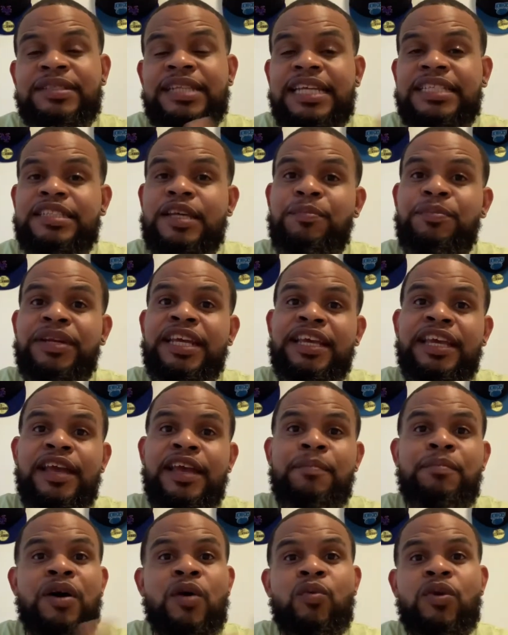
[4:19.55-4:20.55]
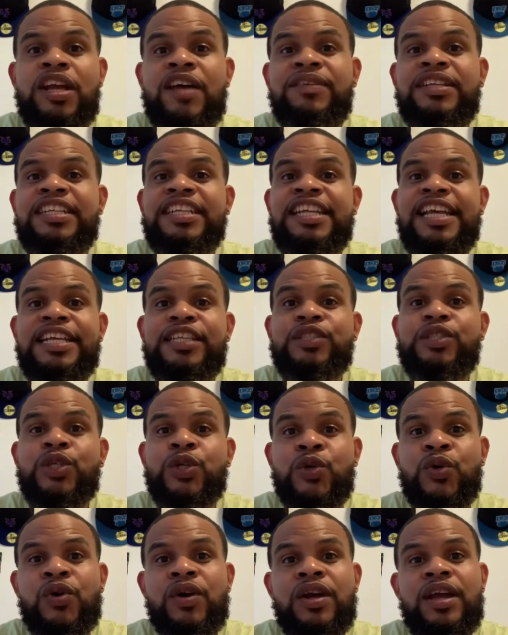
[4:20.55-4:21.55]
That's up in the air. But whatever the Knicks
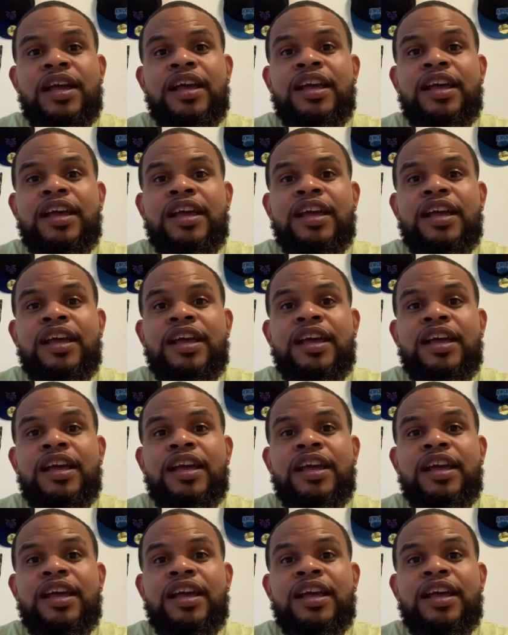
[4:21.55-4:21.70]
do,